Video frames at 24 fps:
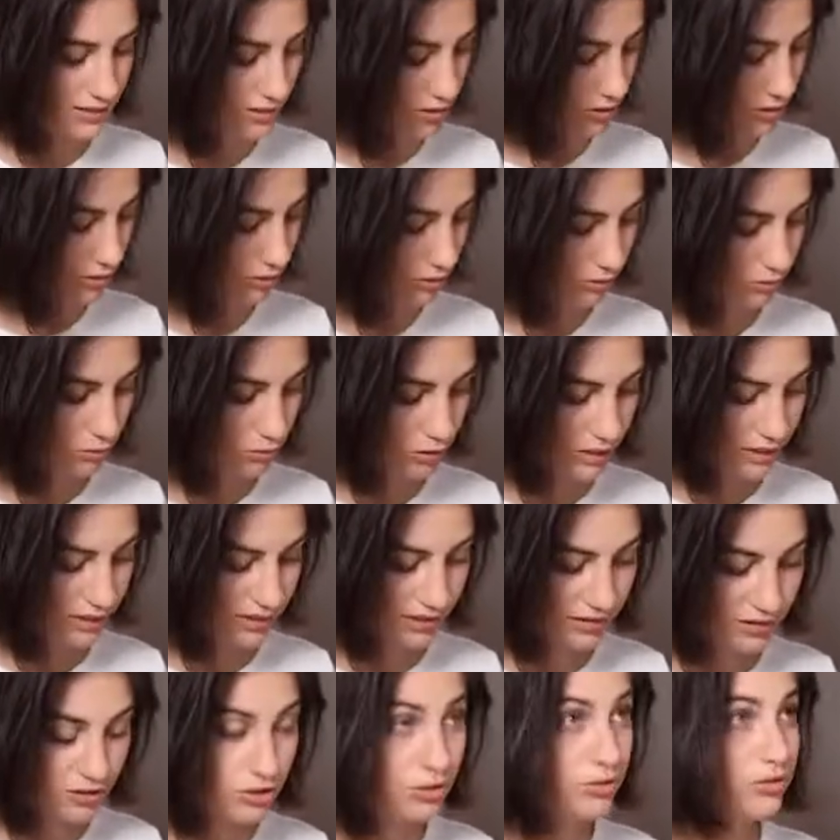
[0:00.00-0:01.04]
So what
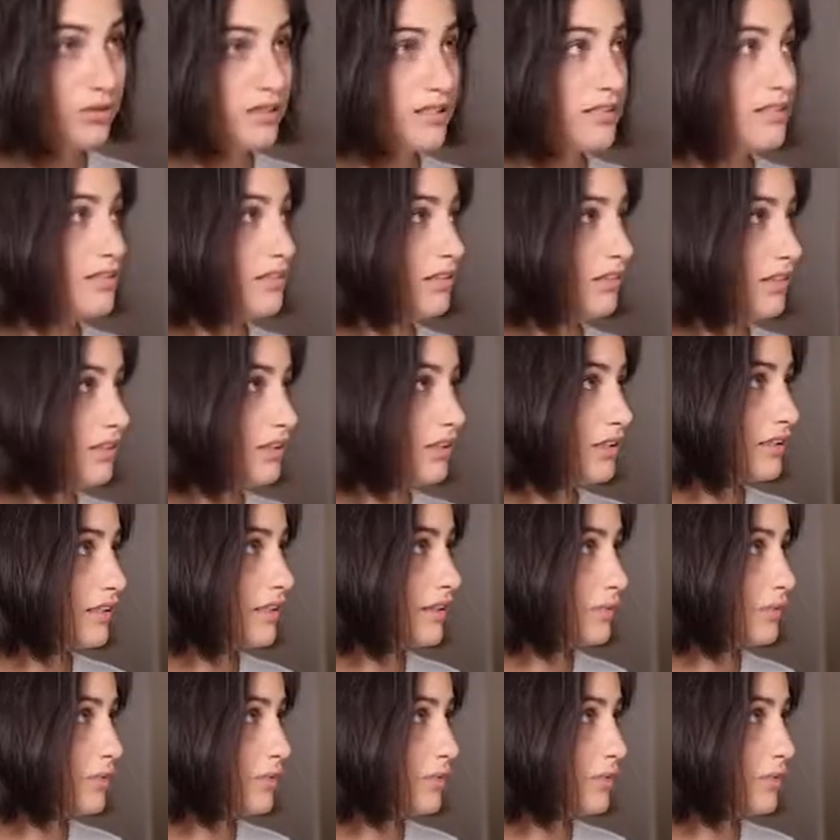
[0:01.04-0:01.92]
I can do is look